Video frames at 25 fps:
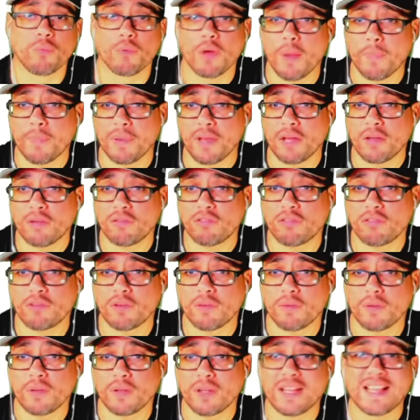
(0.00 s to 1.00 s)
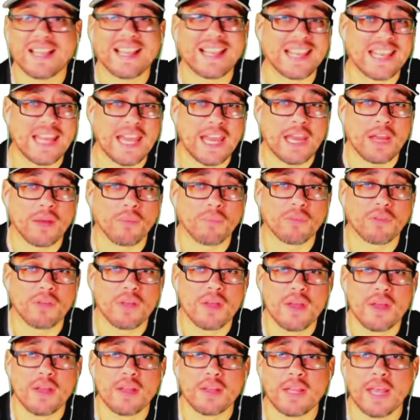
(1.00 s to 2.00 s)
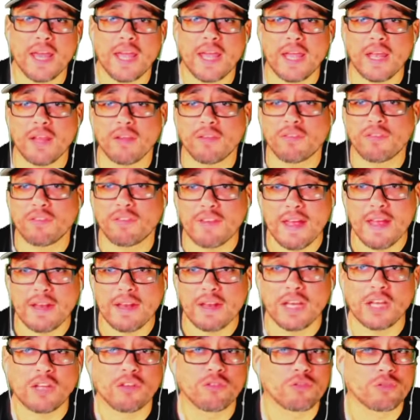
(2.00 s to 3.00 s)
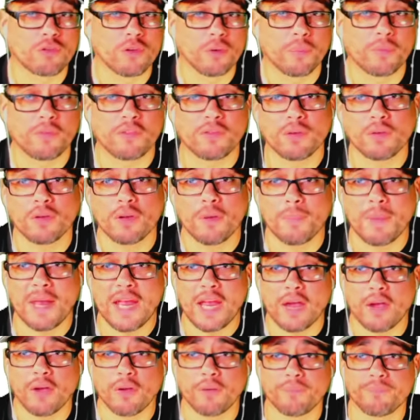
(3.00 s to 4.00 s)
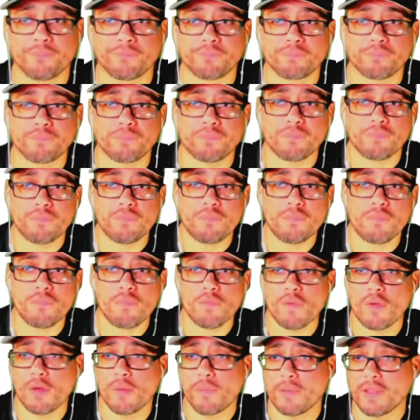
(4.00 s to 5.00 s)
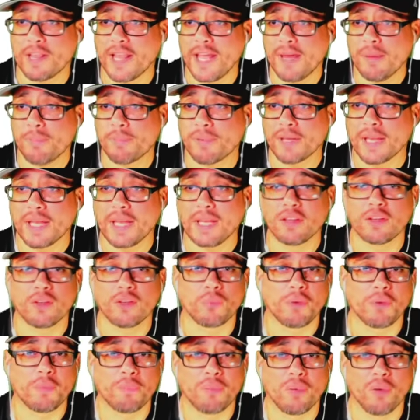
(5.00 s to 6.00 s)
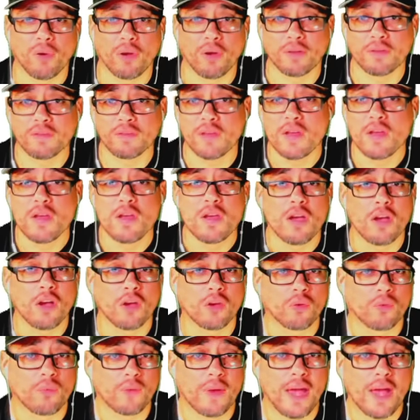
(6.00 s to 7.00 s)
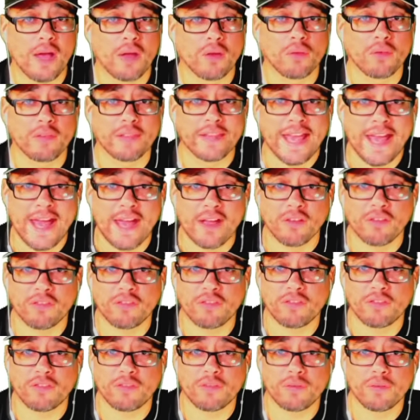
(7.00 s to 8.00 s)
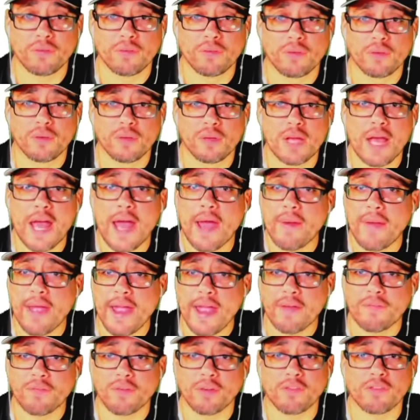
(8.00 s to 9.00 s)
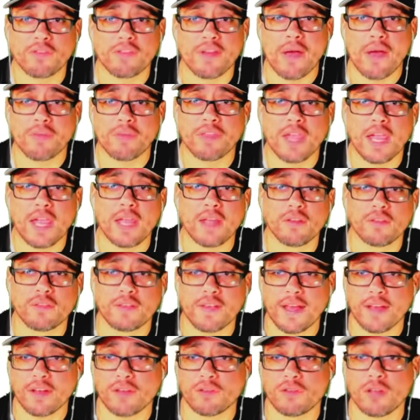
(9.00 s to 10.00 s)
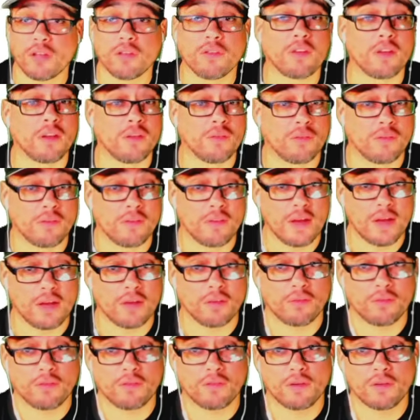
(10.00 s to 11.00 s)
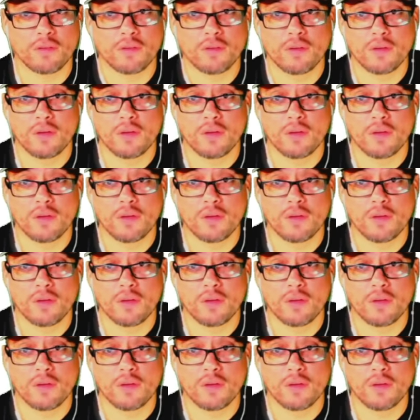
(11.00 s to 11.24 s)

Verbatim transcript: rubbished claims that it's sending troops to the bear, labeling the report a groundless. However, South Cape intelligence insists